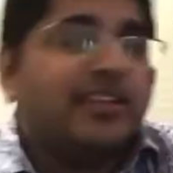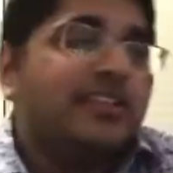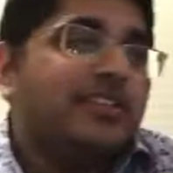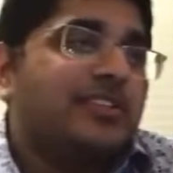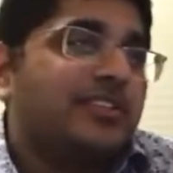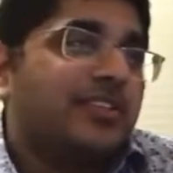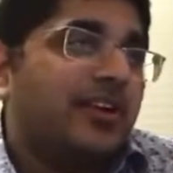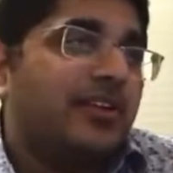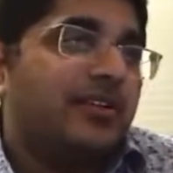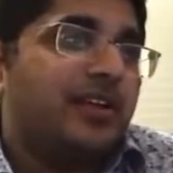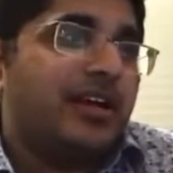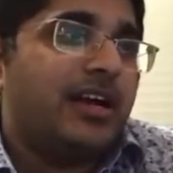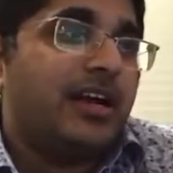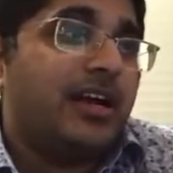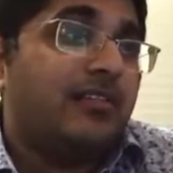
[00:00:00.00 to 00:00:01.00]

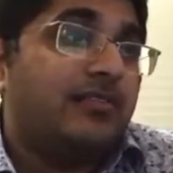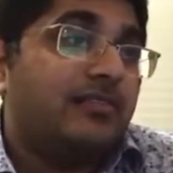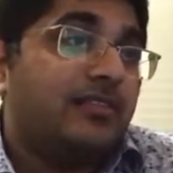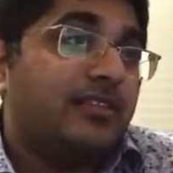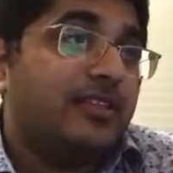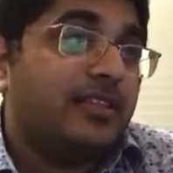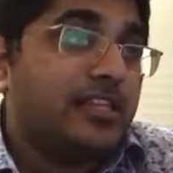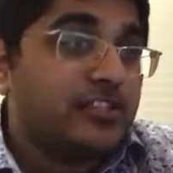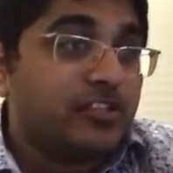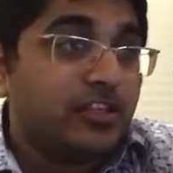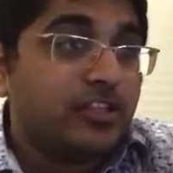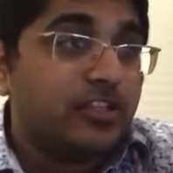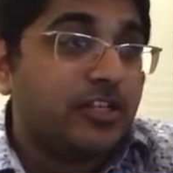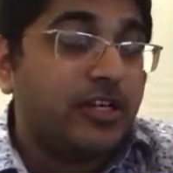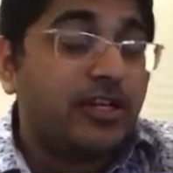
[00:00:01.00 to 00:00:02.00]
So, this looked
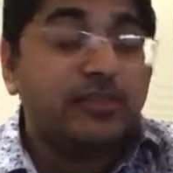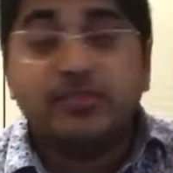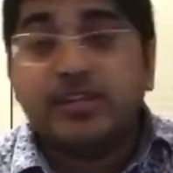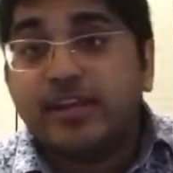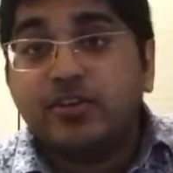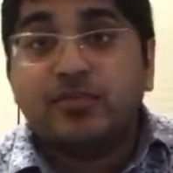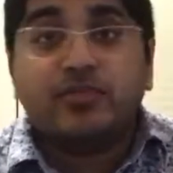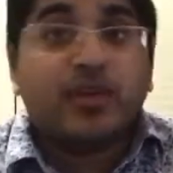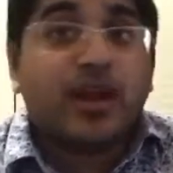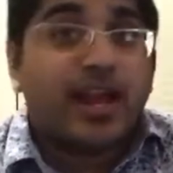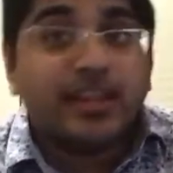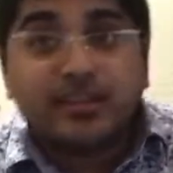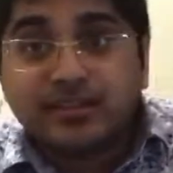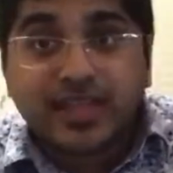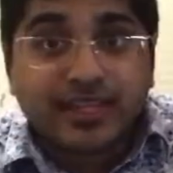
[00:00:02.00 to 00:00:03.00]
good. Daniel Bryan
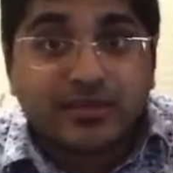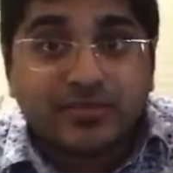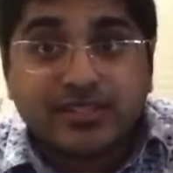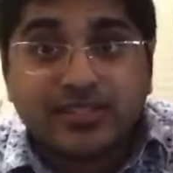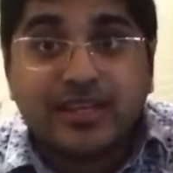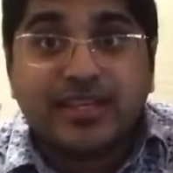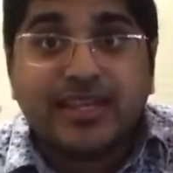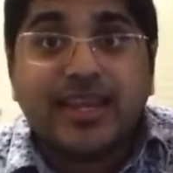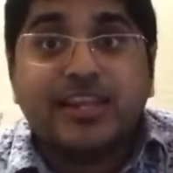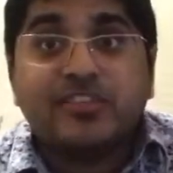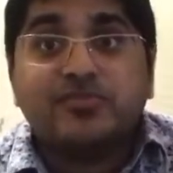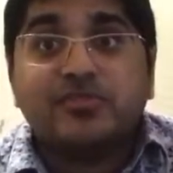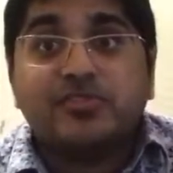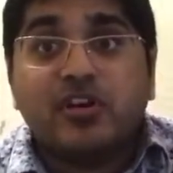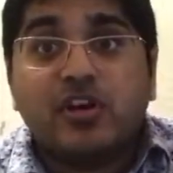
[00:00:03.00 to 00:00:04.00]
looked like he was going to get his
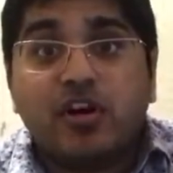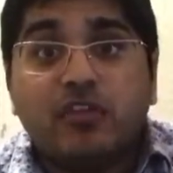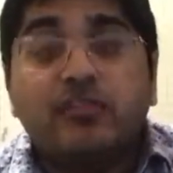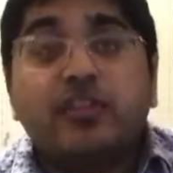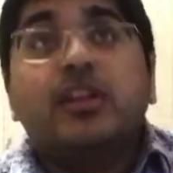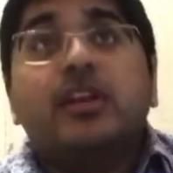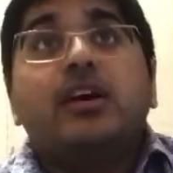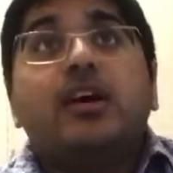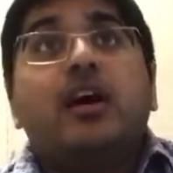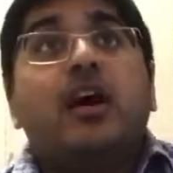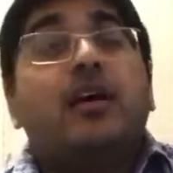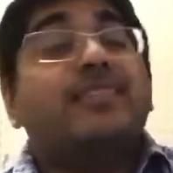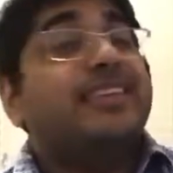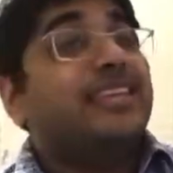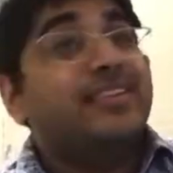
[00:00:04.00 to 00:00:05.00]
resolve.
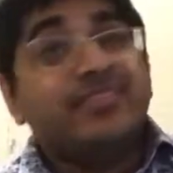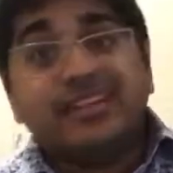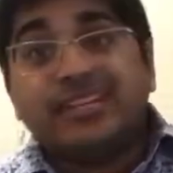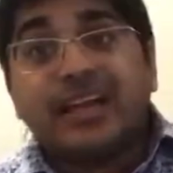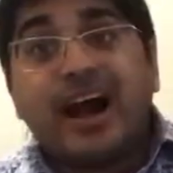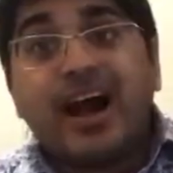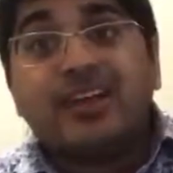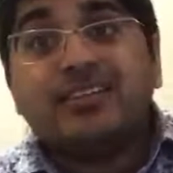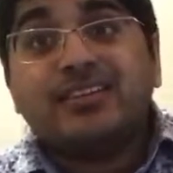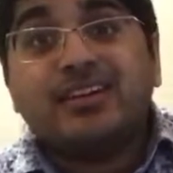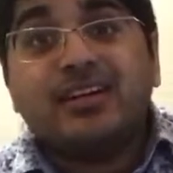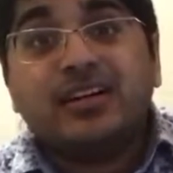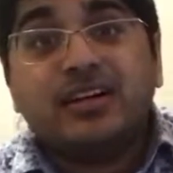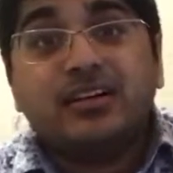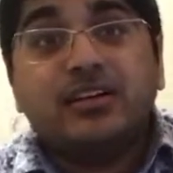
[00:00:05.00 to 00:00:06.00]
He even got
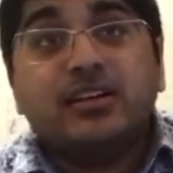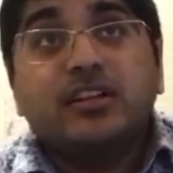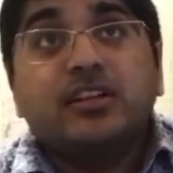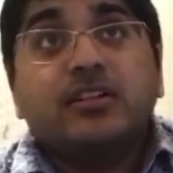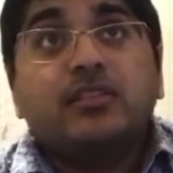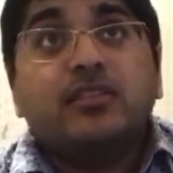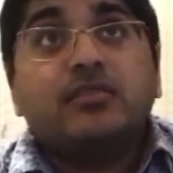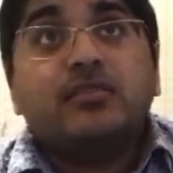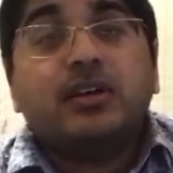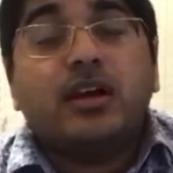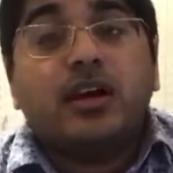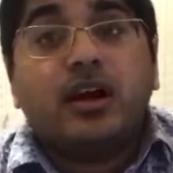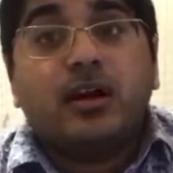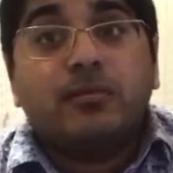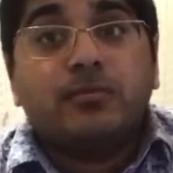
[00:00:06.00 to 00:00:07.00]

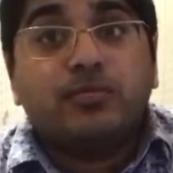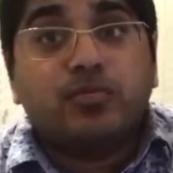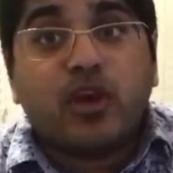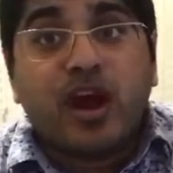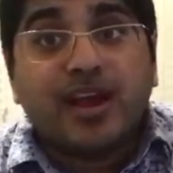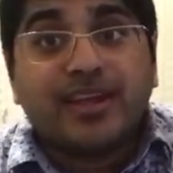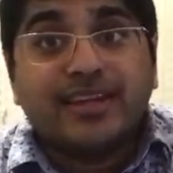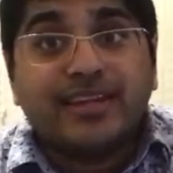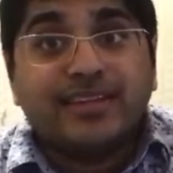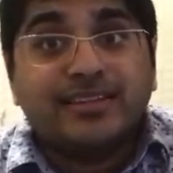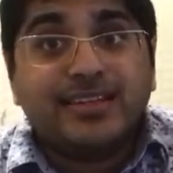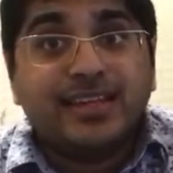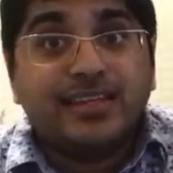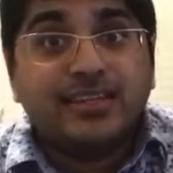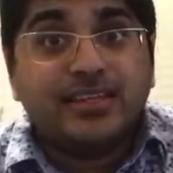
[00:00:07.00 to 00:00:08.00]
Brock
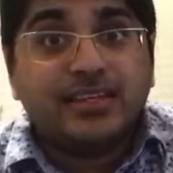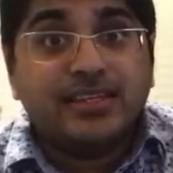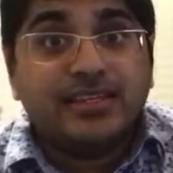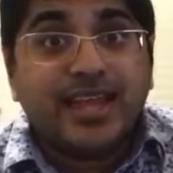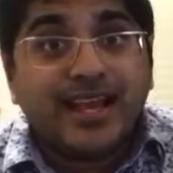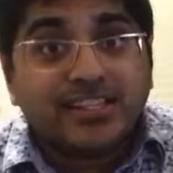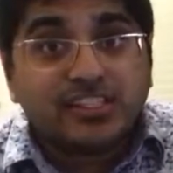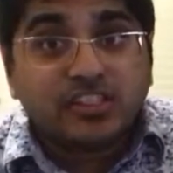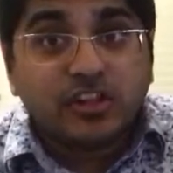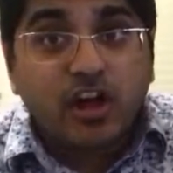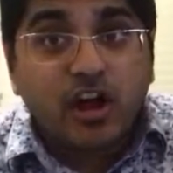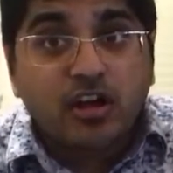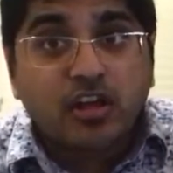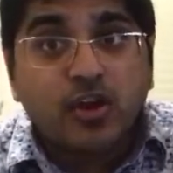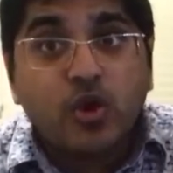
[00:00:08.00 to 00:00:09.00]
in the yes
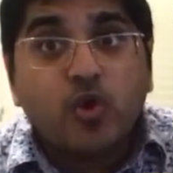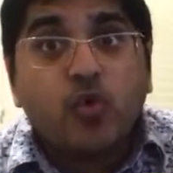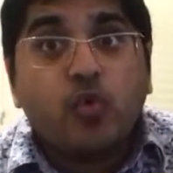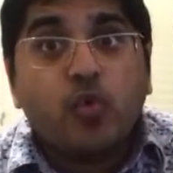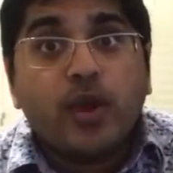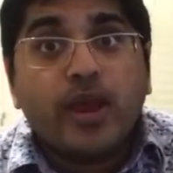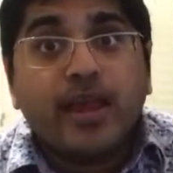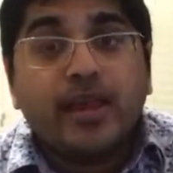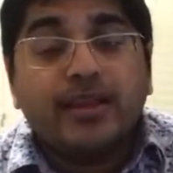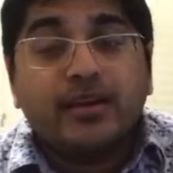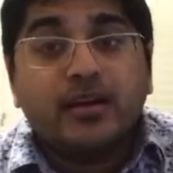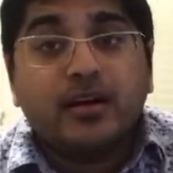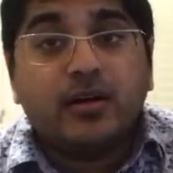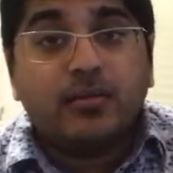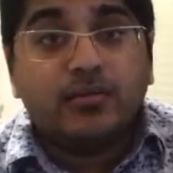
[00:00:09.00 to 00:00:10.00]
lock when
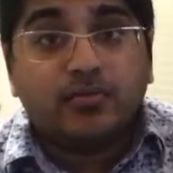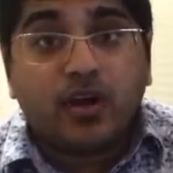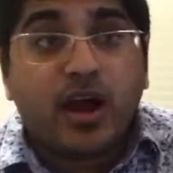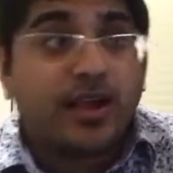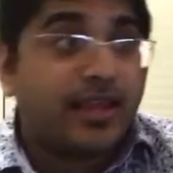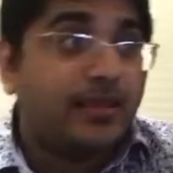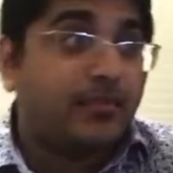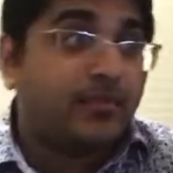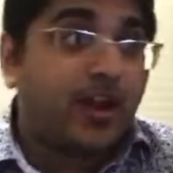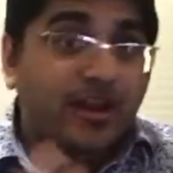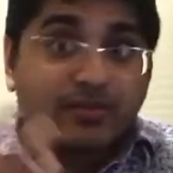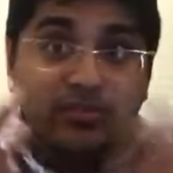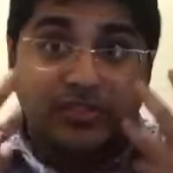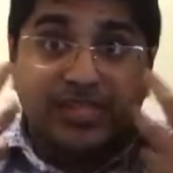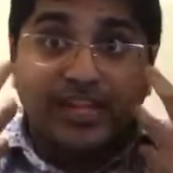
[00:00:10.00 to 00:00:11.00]
Brock
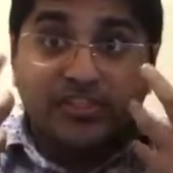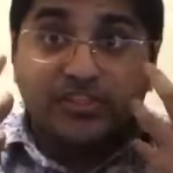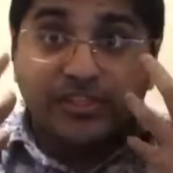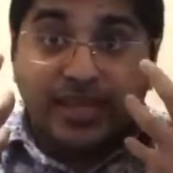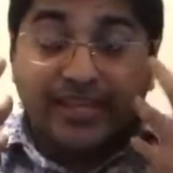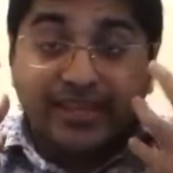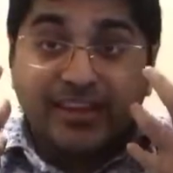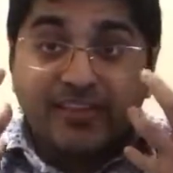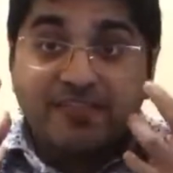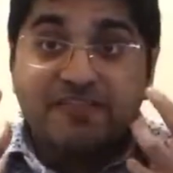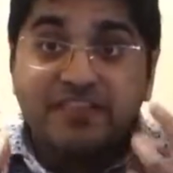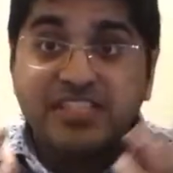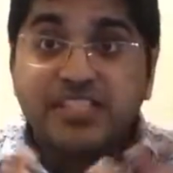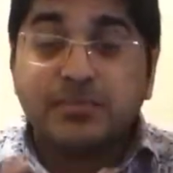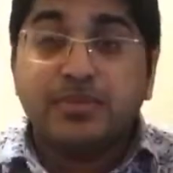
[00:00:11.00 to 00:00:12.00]
was actually, like,
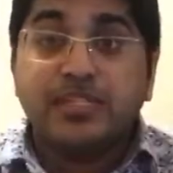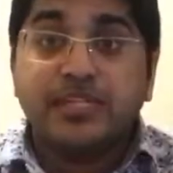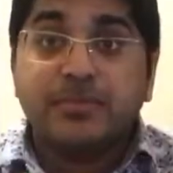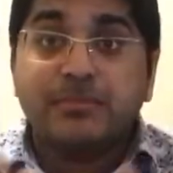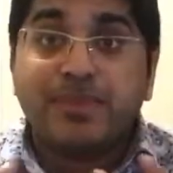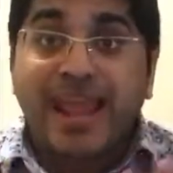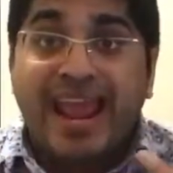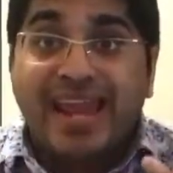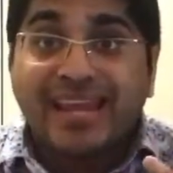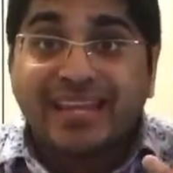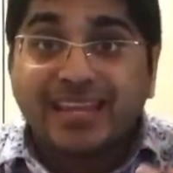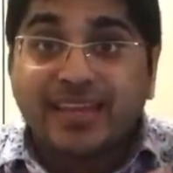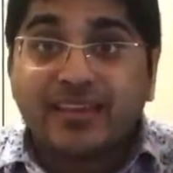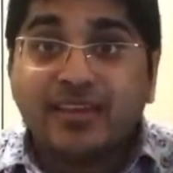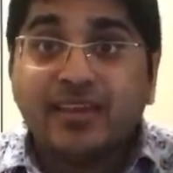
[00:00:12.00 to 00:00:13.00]
visibly
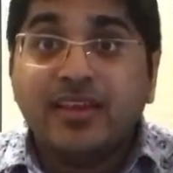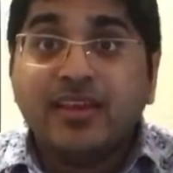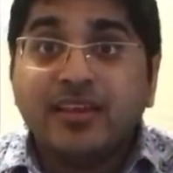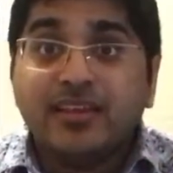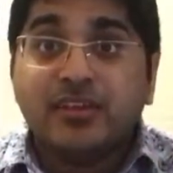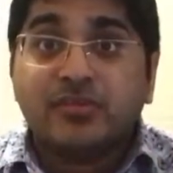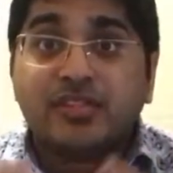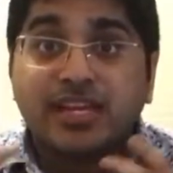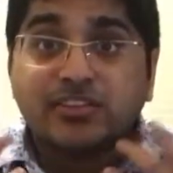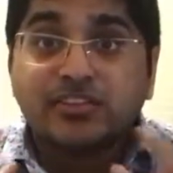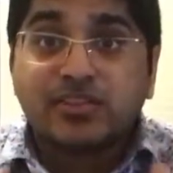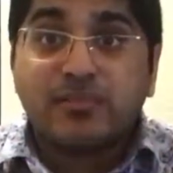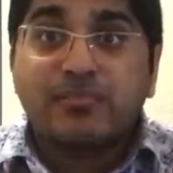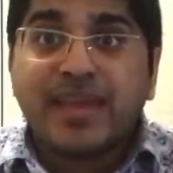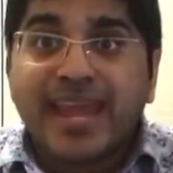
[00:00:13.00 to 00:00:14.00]
panicking. There was actually
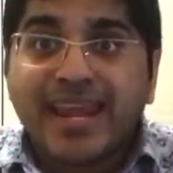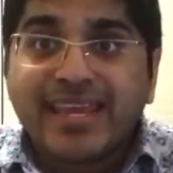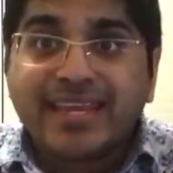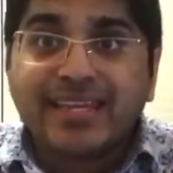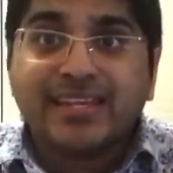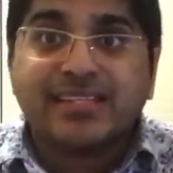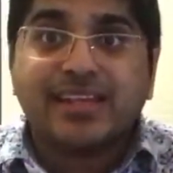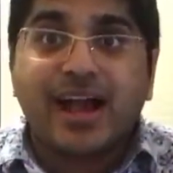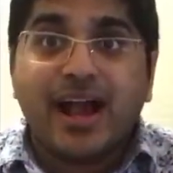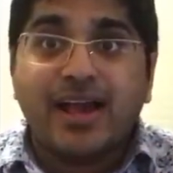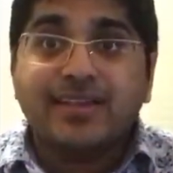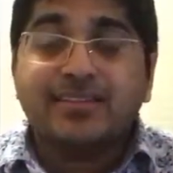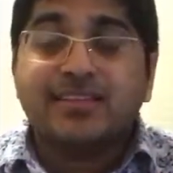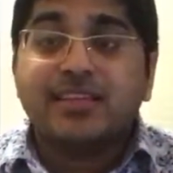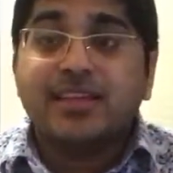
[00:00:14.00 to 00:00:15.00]
some panic in his
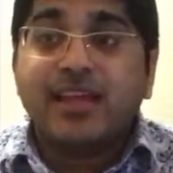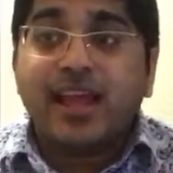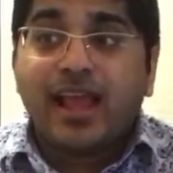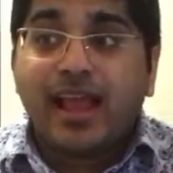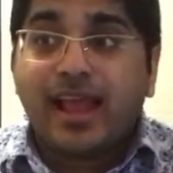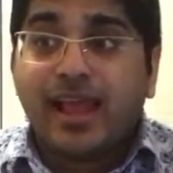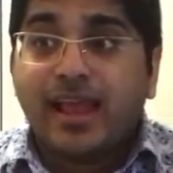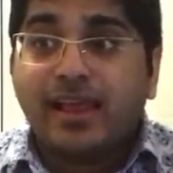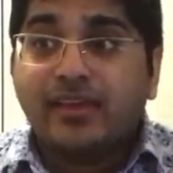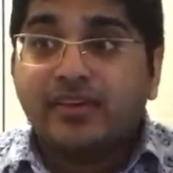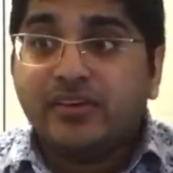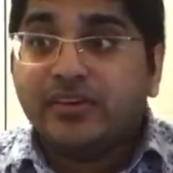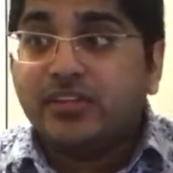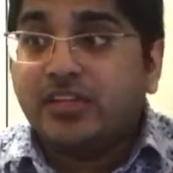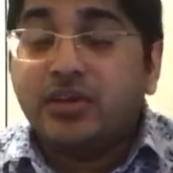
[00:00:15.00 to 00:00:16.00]
eyes. And
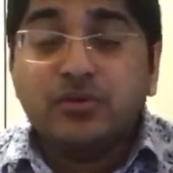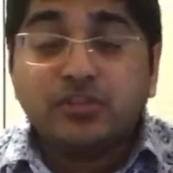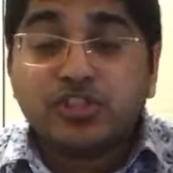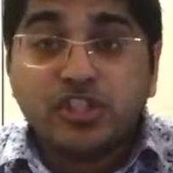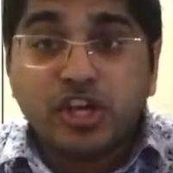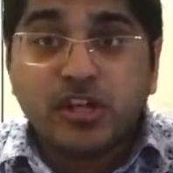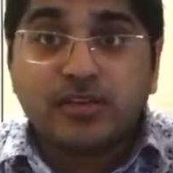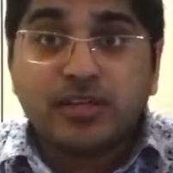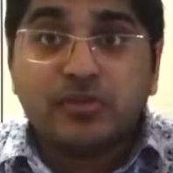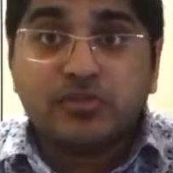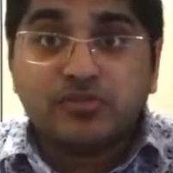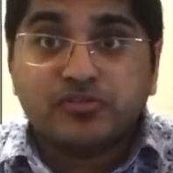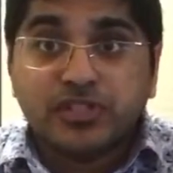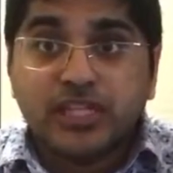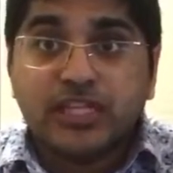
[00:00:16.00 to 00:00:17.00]
it was good. It was
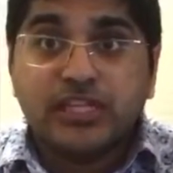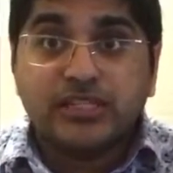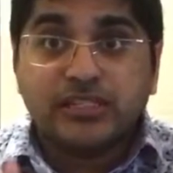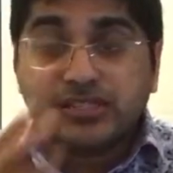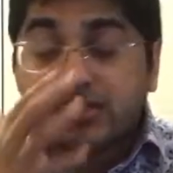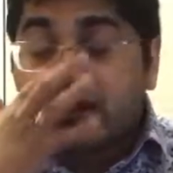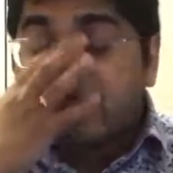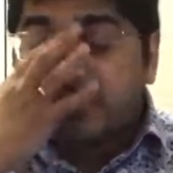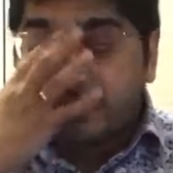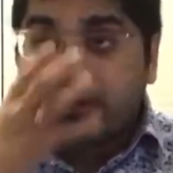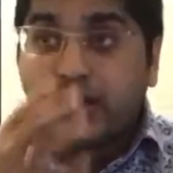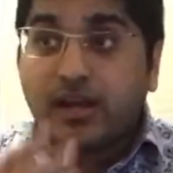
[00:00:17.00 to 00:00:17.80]
really good stuff.